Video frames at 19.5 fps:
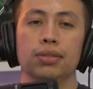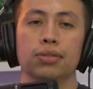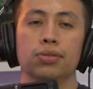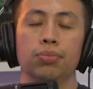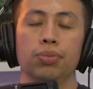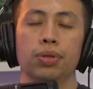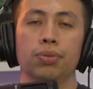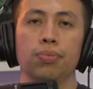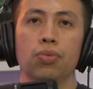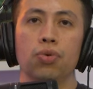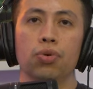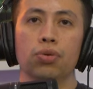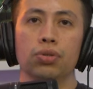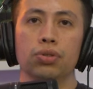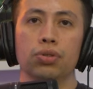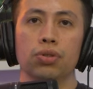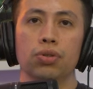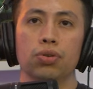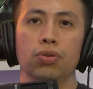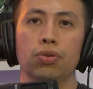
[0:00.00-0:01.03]
This will be more
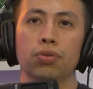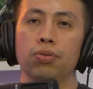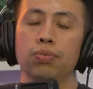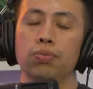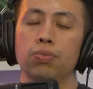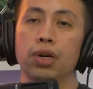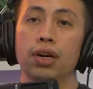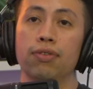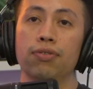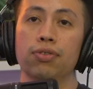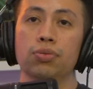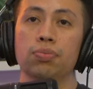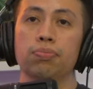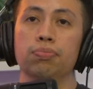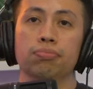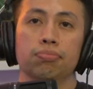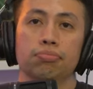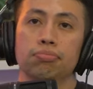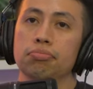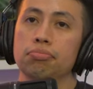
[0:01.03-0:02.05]
so whatever's
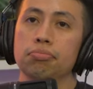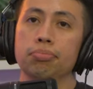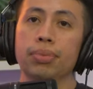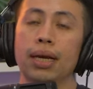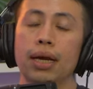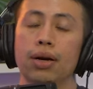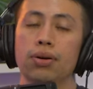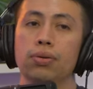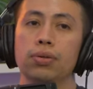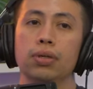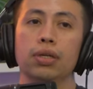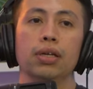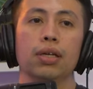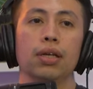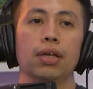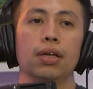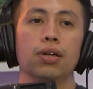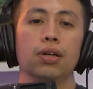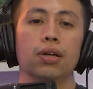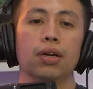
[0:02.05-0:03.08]
been out,
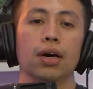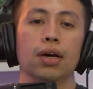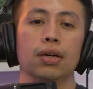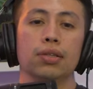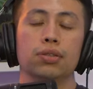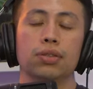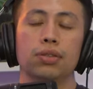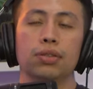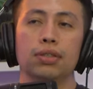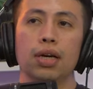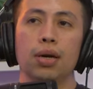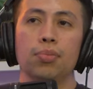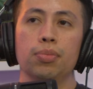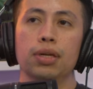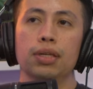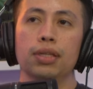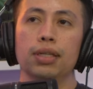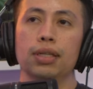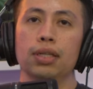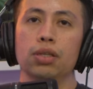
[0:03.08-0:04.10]
not a certain timeline.